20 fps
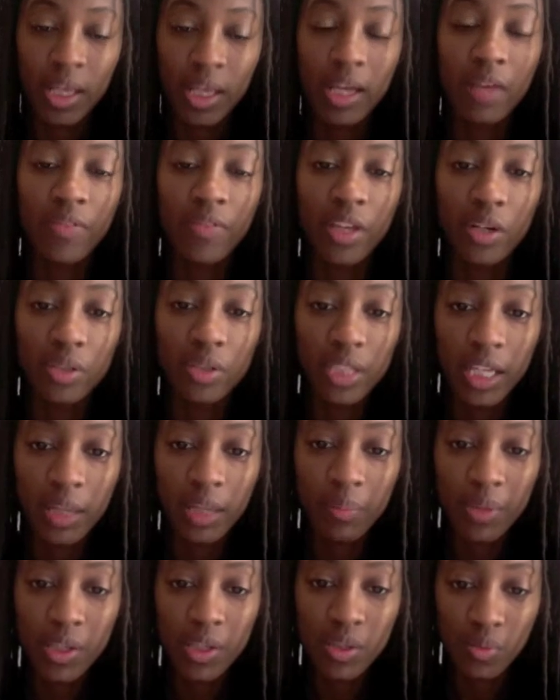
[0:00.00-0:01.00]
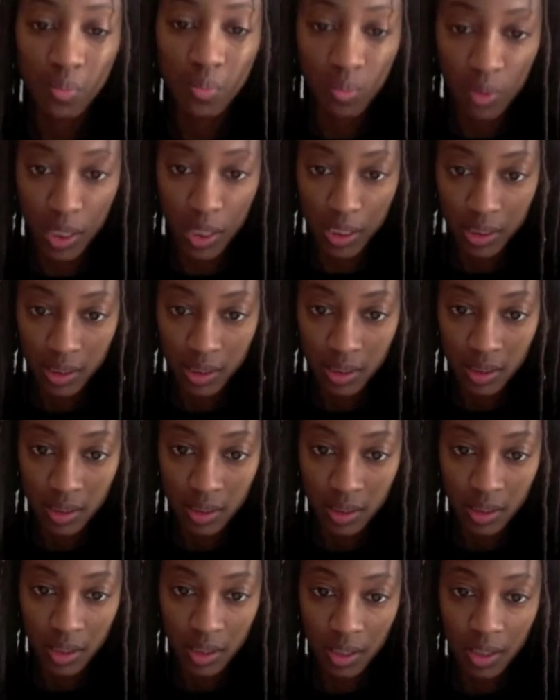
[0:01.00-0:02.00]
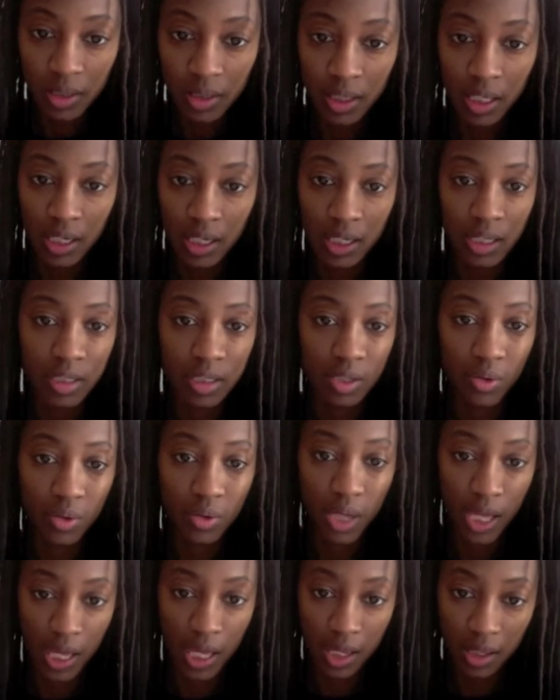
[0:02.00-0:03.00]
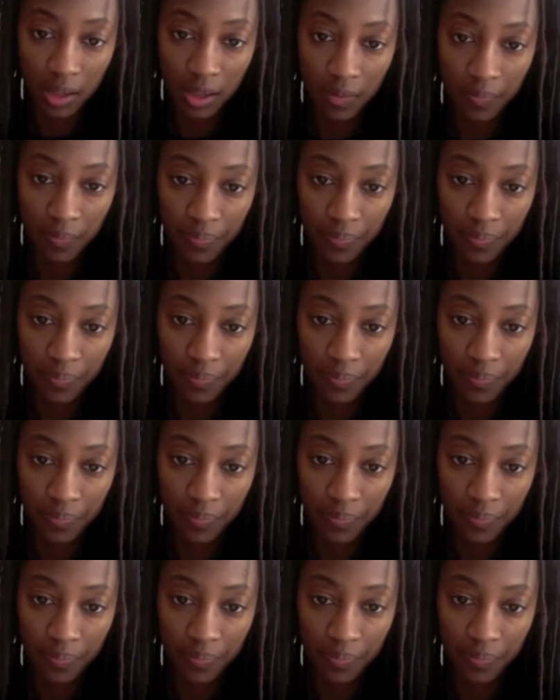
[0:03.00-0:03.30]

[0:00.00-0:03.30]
If that only happens once, then it's okay.